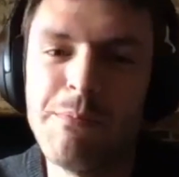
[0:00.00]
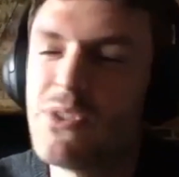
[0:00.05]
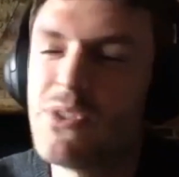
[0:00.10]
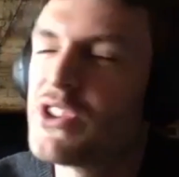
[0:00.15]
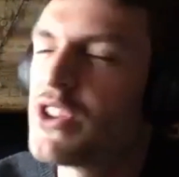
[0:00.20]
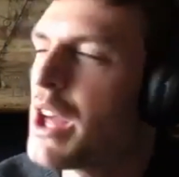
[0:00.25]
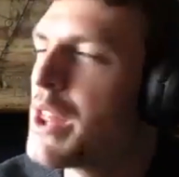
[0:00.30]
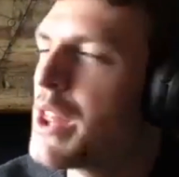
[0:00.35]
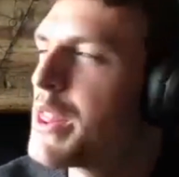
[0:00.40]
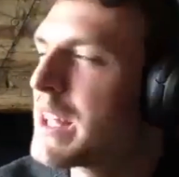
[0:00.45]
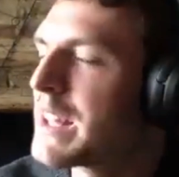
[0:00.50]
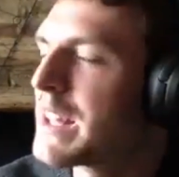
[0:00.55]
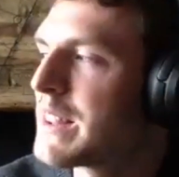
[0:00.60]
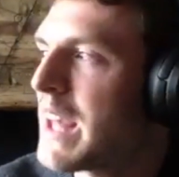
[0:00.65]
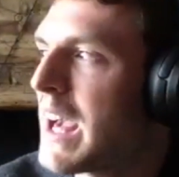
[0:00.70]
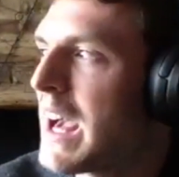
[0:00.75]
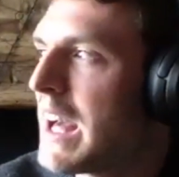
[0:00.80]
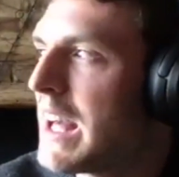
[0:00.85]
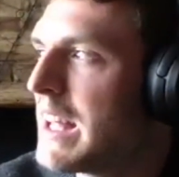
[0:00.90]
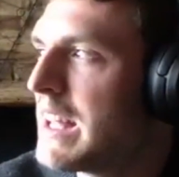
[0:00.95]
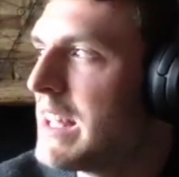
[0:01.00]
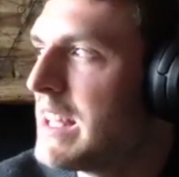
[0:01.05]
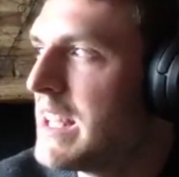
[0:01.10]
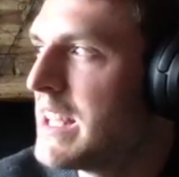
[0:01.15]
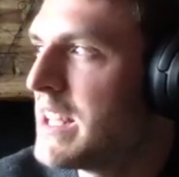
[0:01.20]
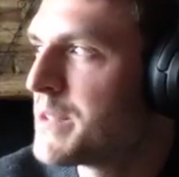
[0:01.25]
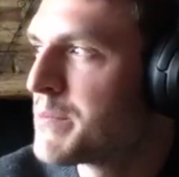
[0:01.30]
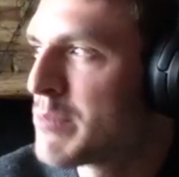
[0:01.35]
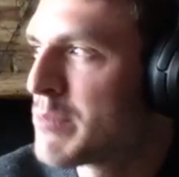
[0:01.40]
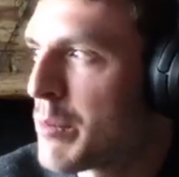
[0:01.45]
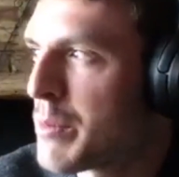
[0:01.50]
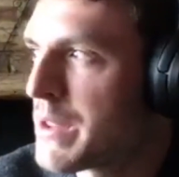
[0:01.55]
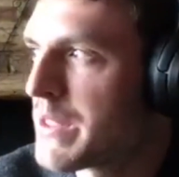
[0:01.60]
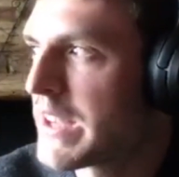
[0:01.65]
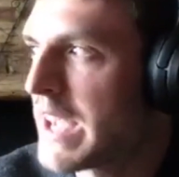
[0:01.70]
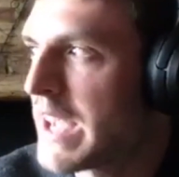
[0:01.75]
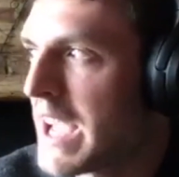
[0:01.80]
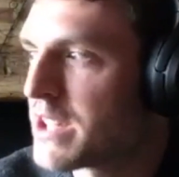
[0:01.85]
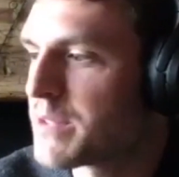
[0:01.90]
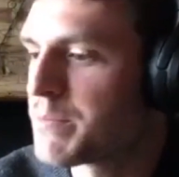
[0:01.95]
So I think that is probably
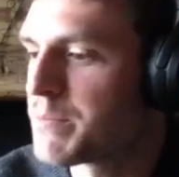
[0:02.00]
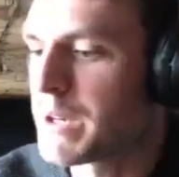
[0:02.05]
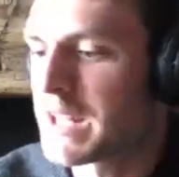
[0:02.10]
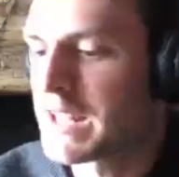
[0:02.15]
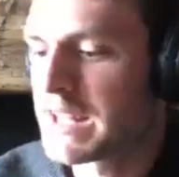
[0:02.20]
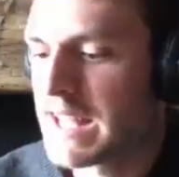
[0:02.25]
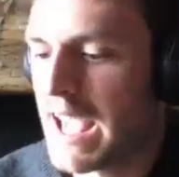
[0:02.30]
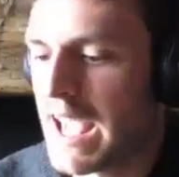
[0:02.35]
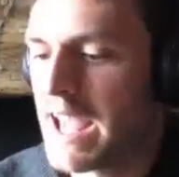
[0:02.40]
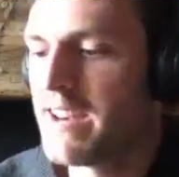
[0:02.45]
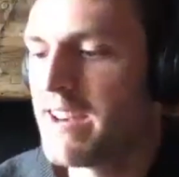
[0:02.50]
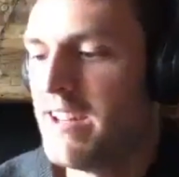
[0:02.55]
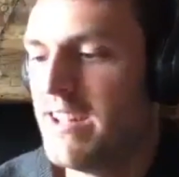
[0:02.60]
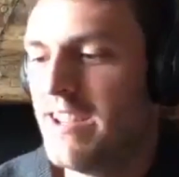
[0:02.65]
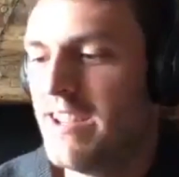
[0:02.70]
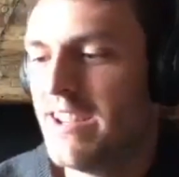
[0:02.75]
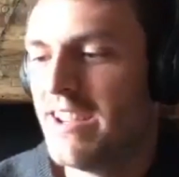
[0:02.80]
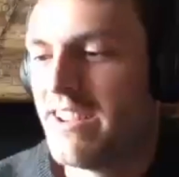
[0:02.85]
the case, but again,